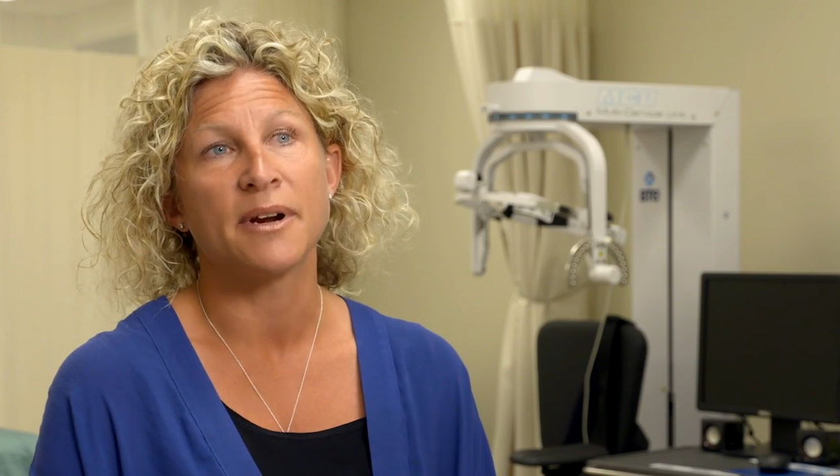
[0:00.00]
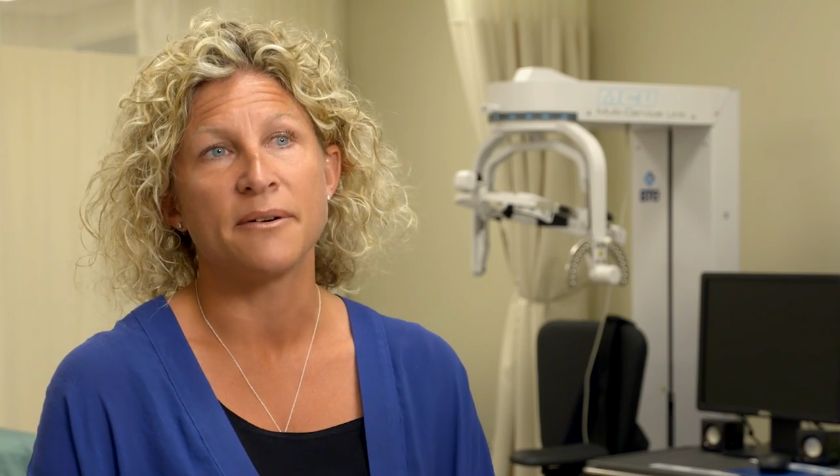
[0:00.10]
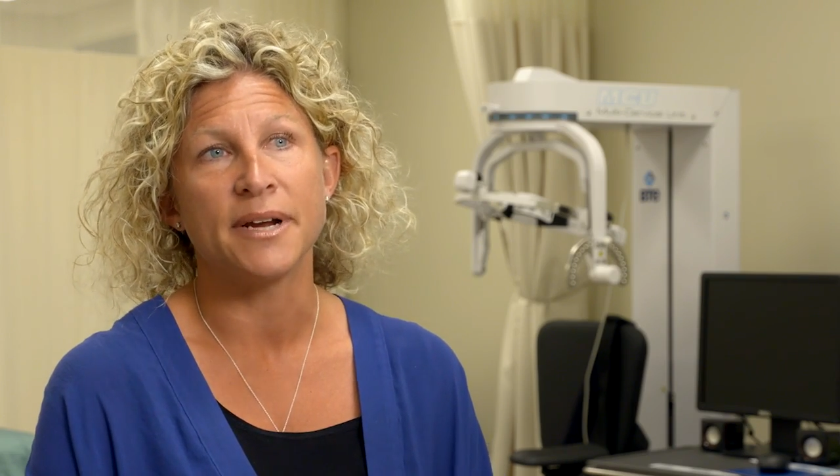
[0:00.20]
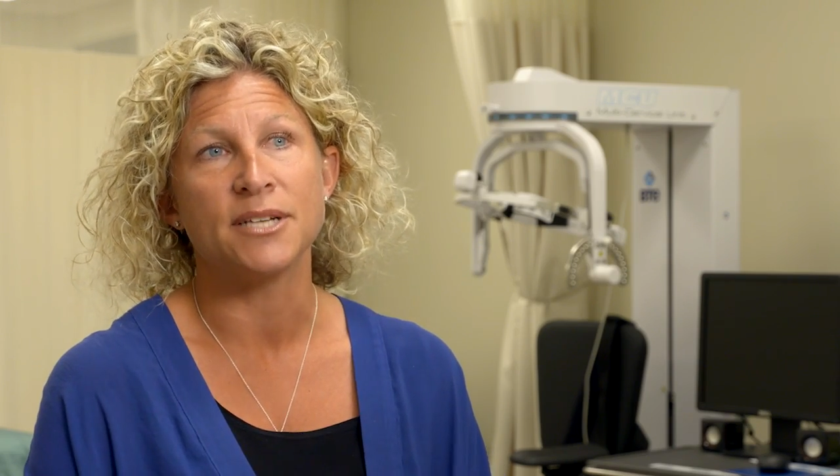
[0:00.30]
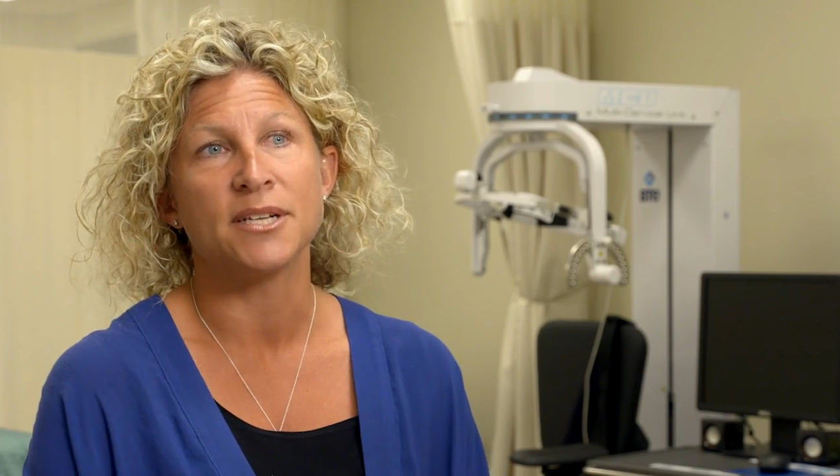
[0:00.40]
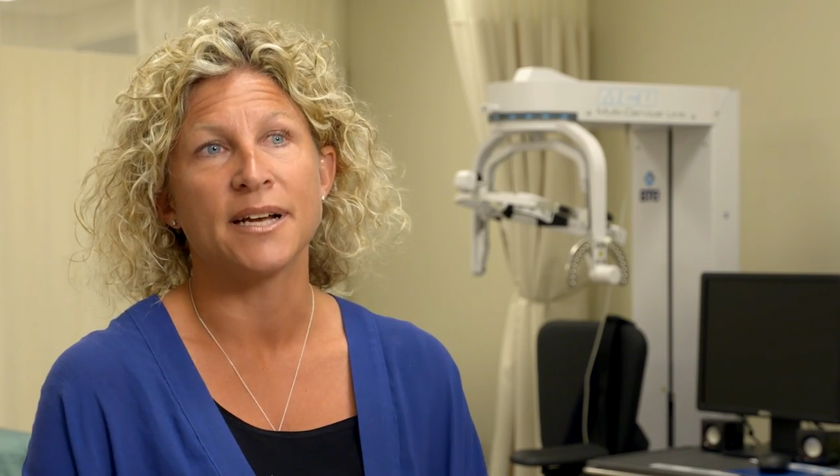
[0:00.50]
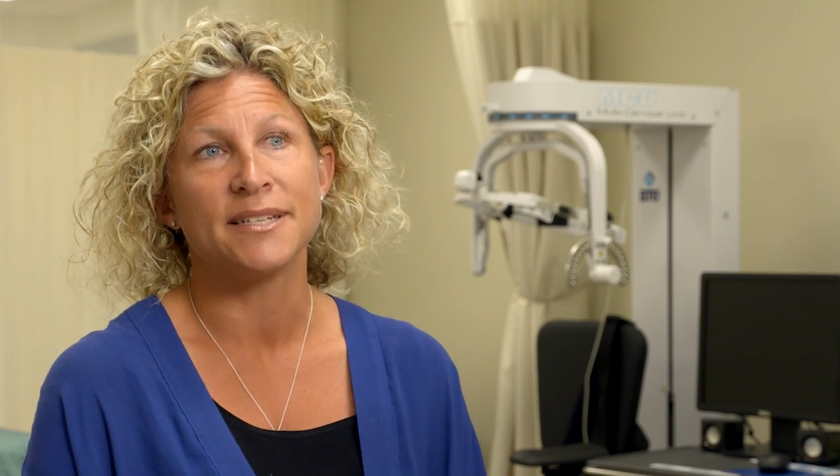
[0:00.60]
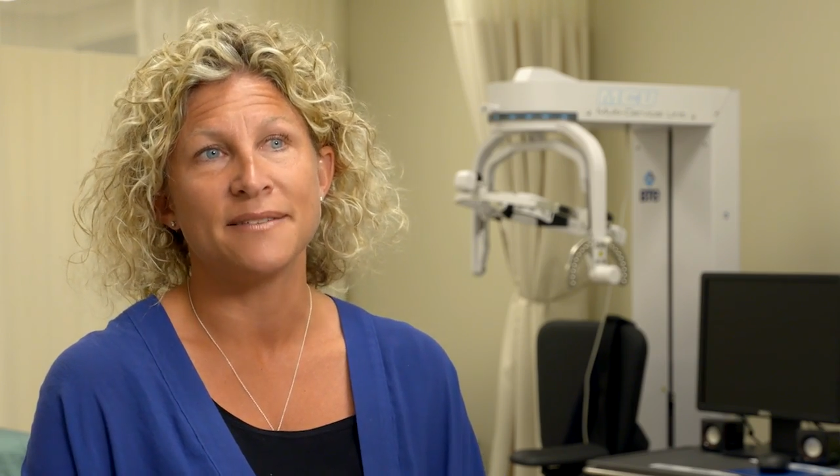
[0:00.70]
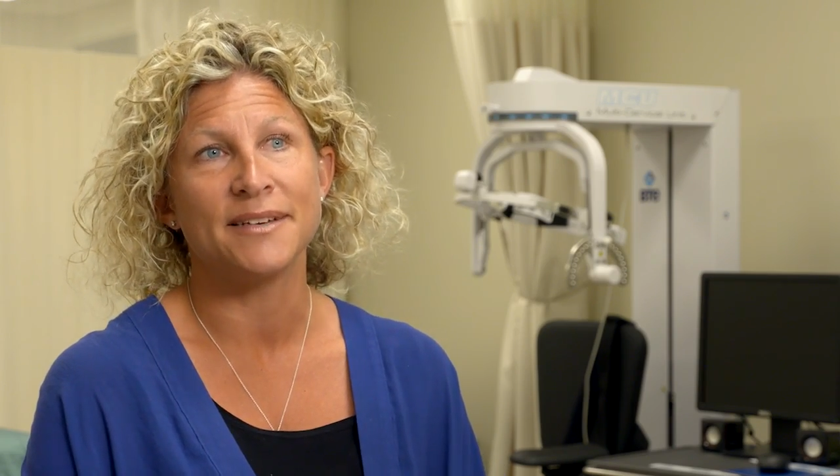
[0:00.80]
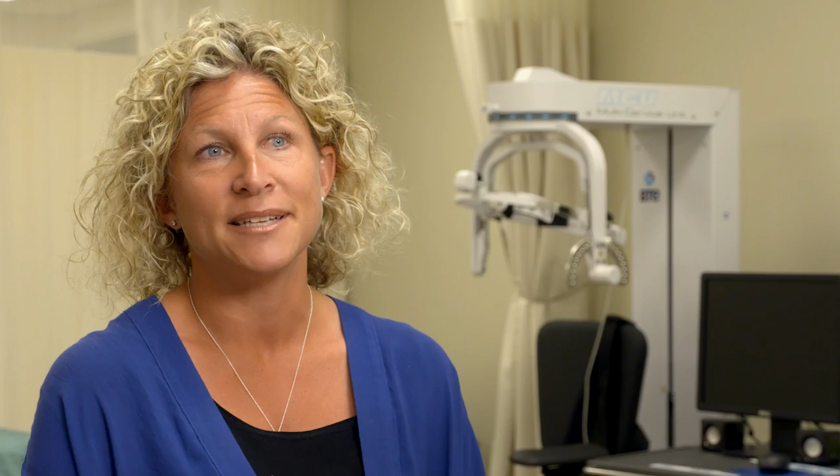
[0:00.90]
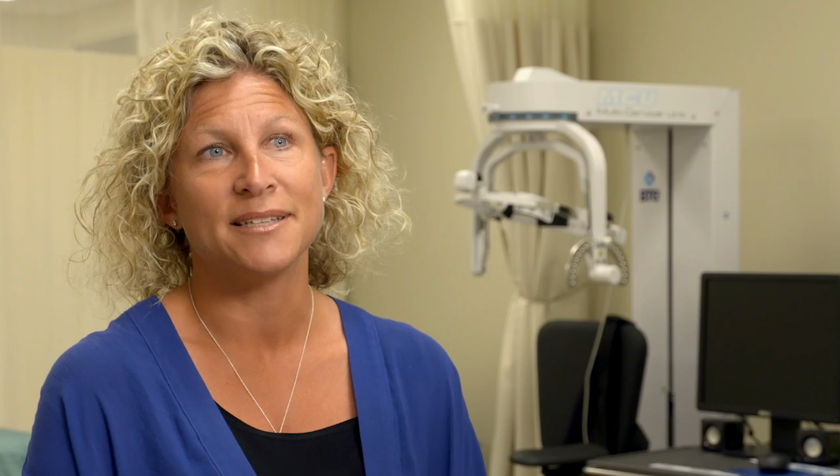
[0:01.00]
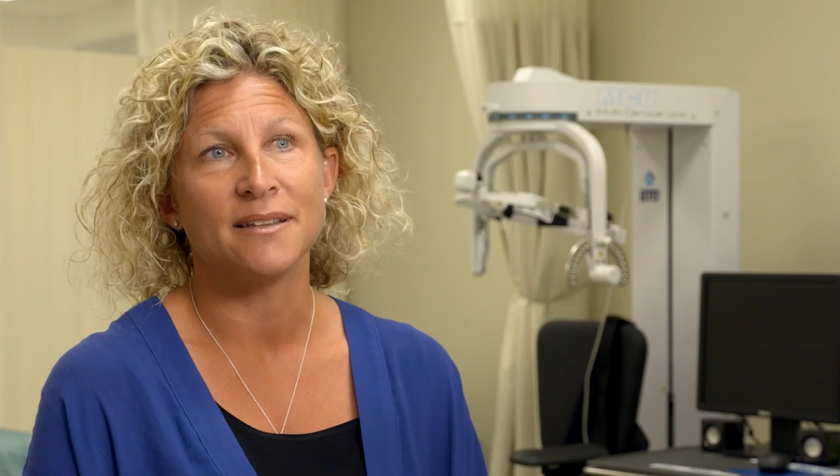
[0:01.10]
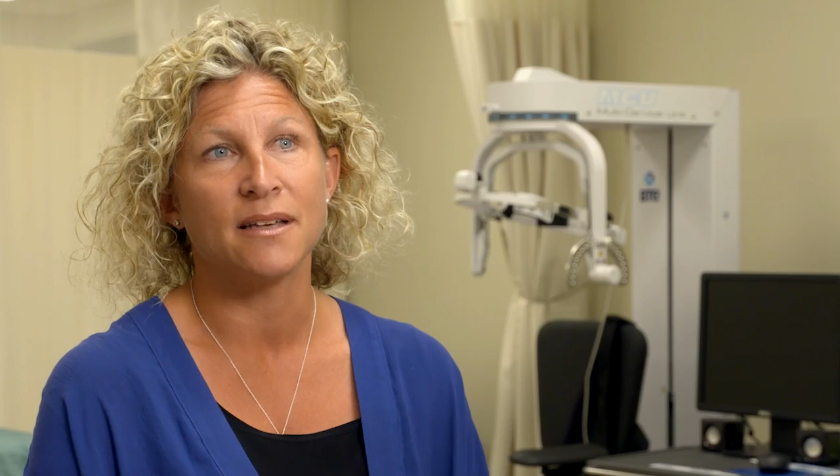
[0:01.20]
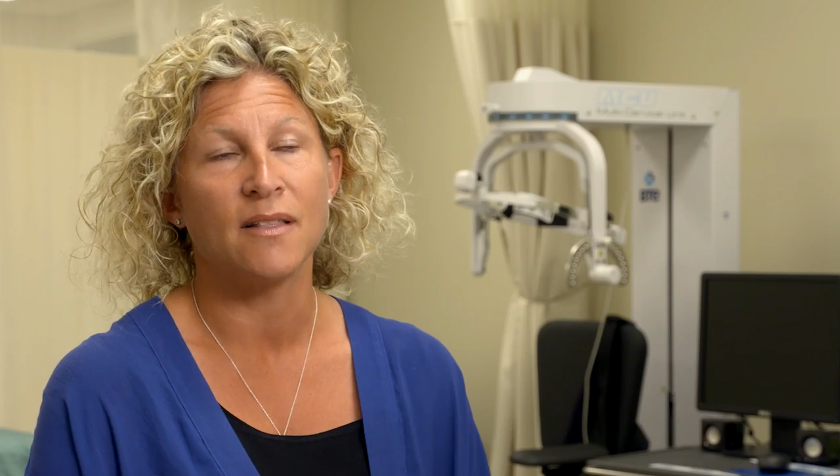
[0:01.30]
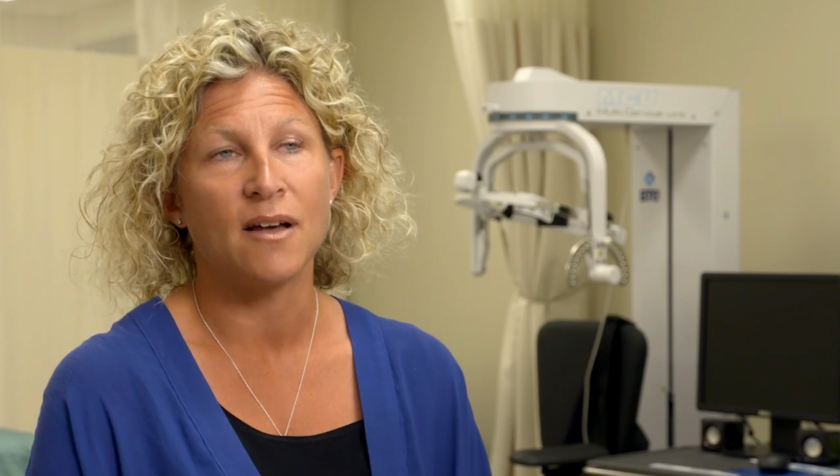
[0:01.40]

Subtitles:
recreation activities that they